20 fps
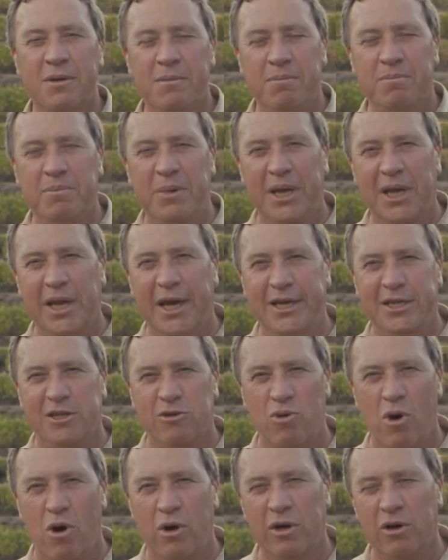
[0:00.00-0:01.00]
A bit
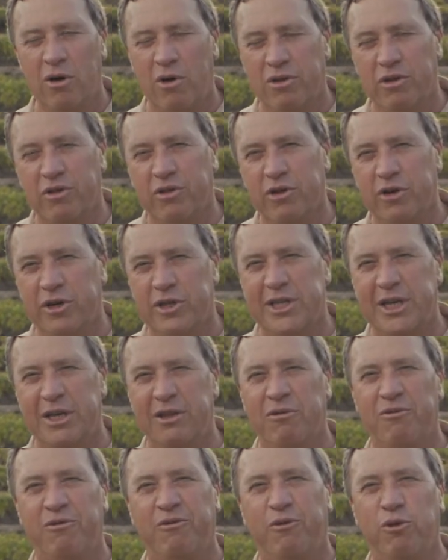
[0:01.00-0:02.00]
later on the
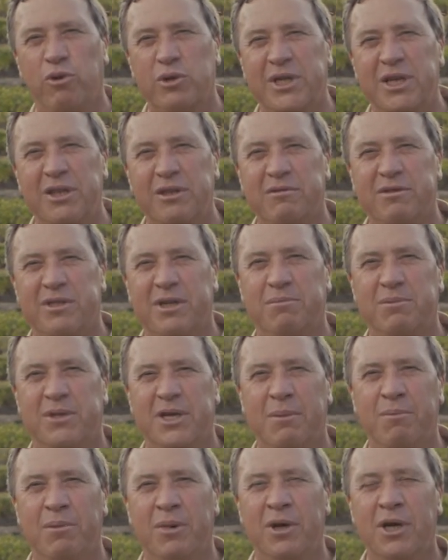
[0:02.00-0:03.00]
13th and 14th of
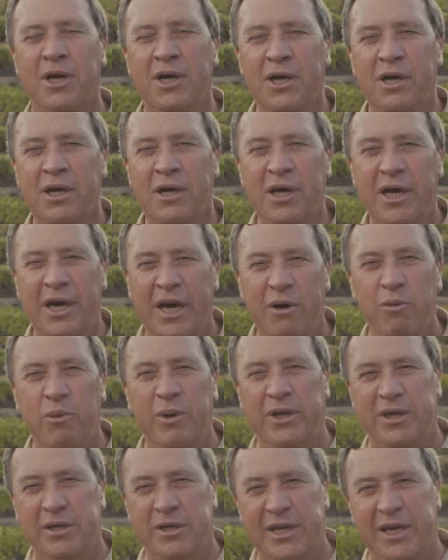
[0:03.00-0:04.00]
September, here
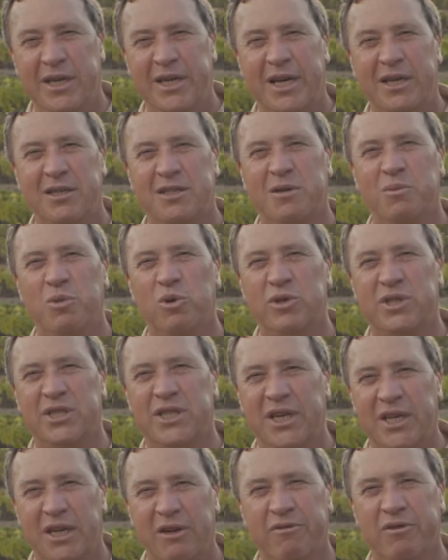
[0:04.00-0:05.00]
we did get some more
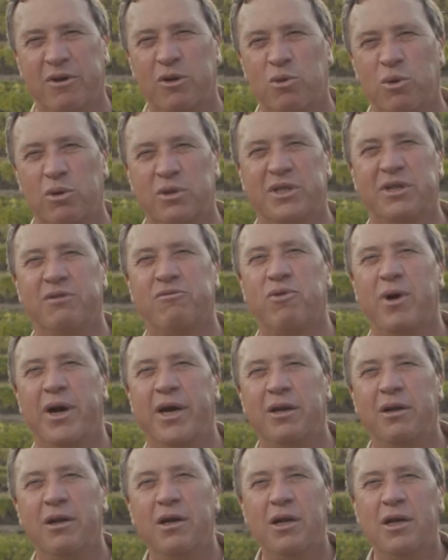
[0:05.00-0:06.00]
significant quantity of
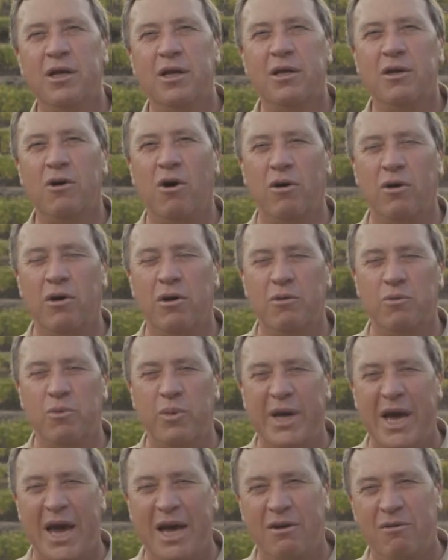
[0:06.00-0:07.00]
rain.
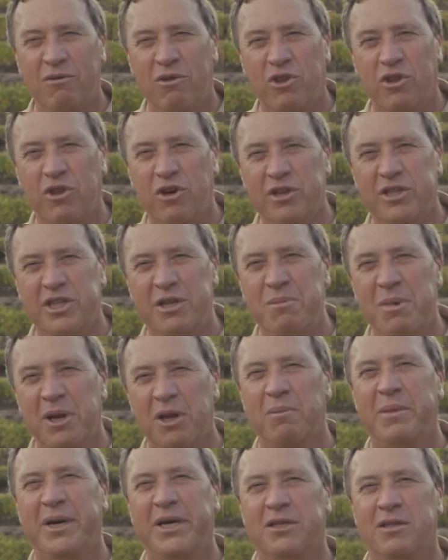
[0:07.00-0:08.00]
We had 30
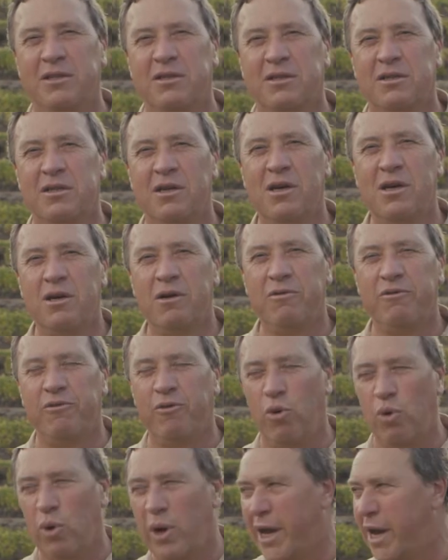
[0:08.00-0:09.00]
millimeters
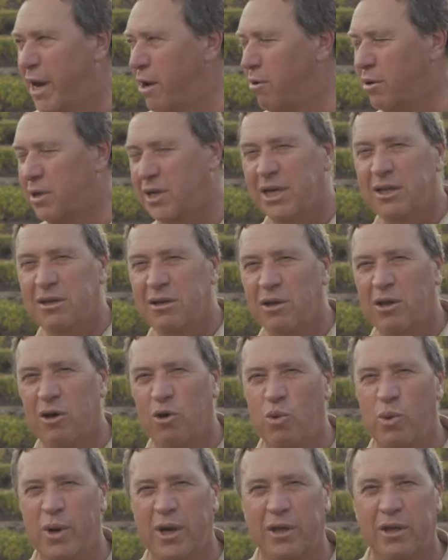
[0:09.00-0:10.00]
fall here at Quinta da
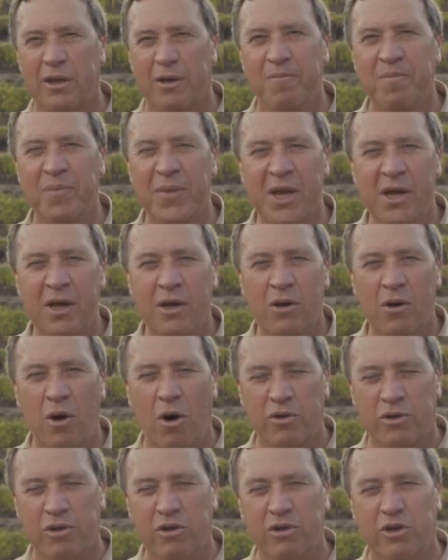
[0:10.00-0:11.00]
Rueda
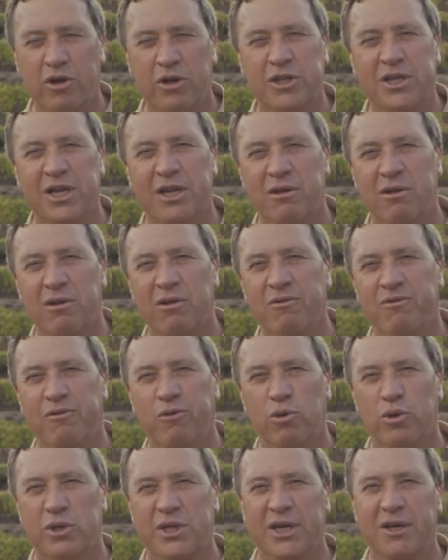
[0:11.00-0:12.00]
on the 13th and the
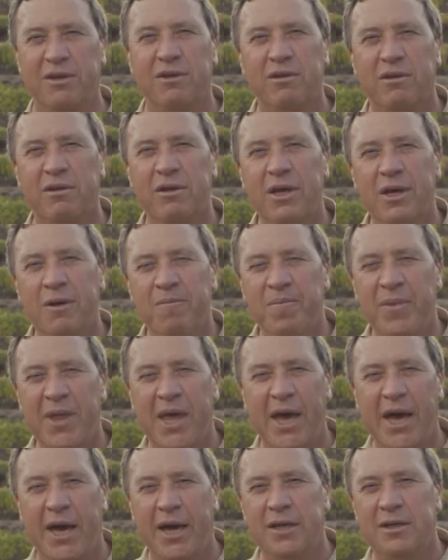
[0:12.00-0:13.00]
14th.
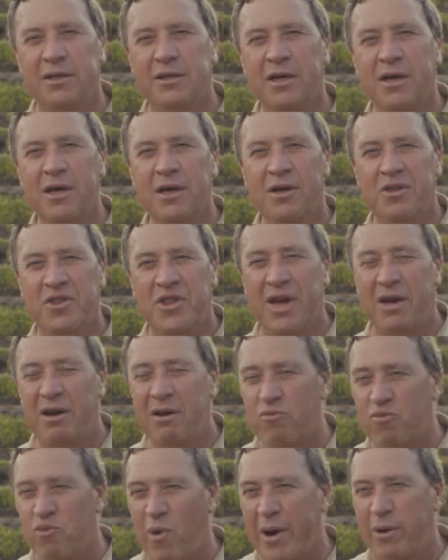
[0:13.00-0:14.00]
And that
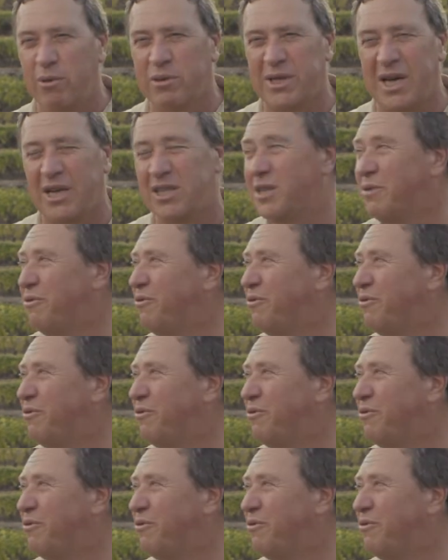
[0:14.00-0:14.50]
rain was actually